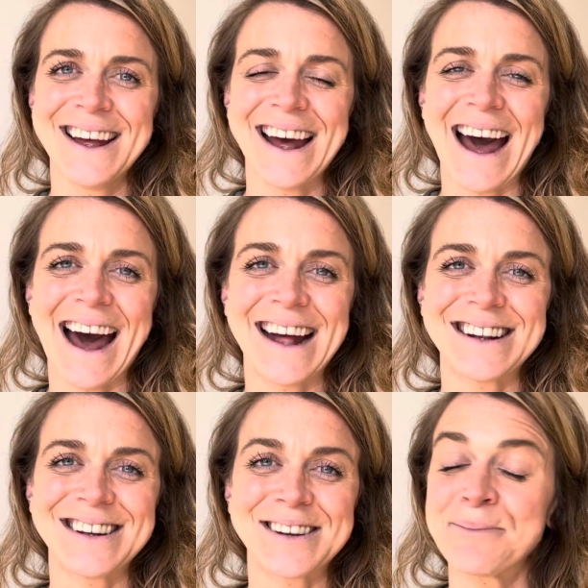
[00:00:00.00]

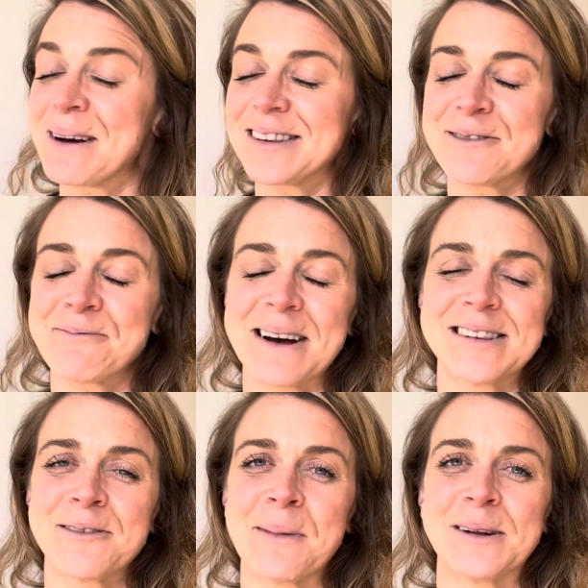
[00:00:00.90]
and massive,
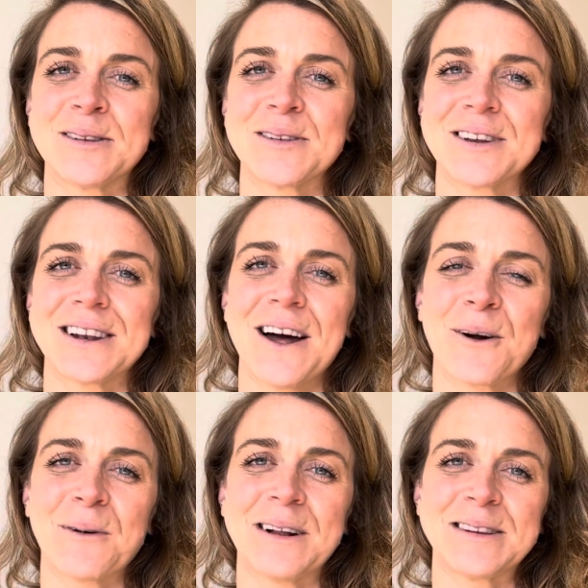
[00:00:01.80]
massive amounts of good
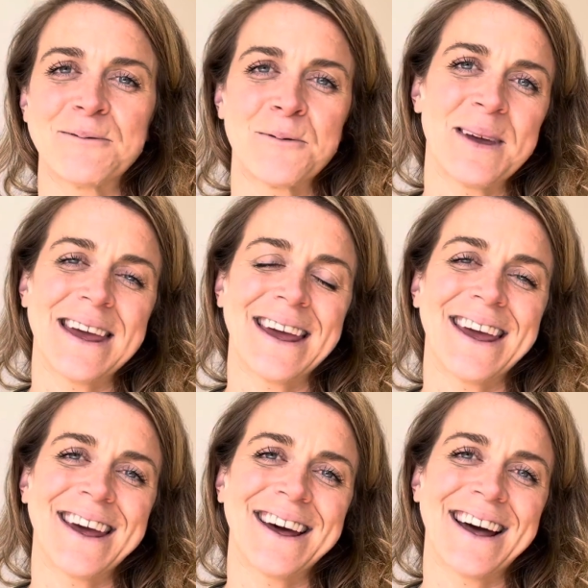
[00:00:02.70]
luck. Well done for being
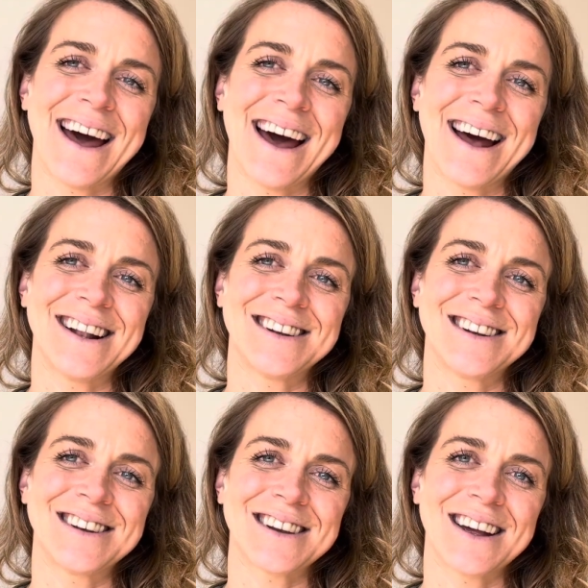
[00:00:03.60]
here,
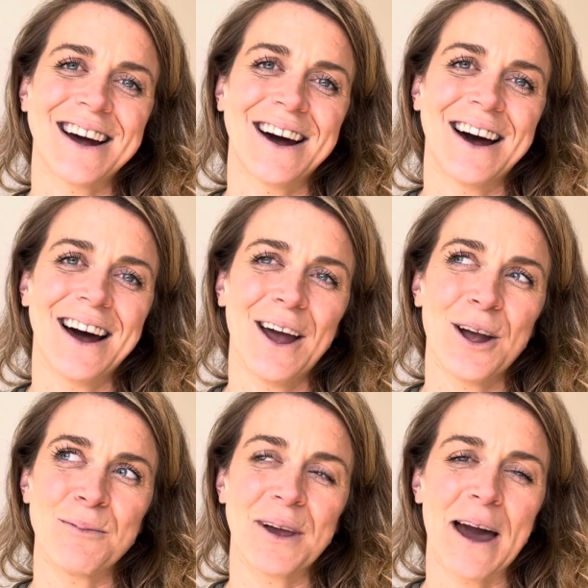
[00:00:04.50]
and I
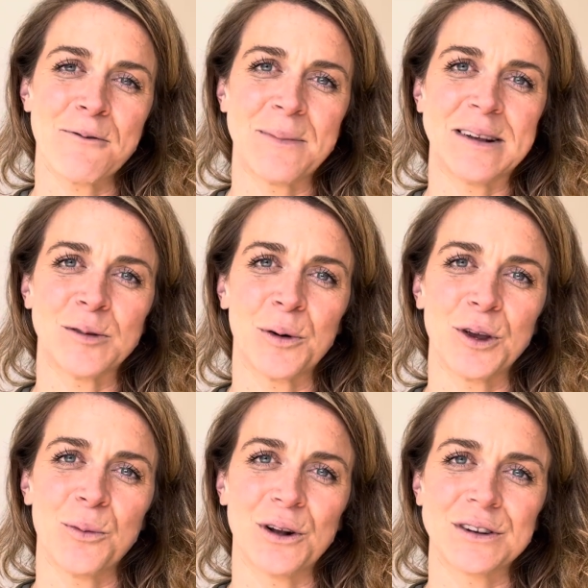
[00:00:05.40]
hope you get from this what
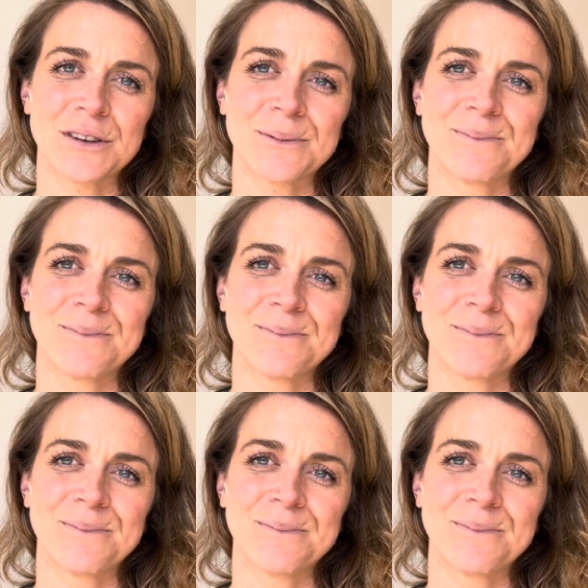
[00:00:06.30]
you want.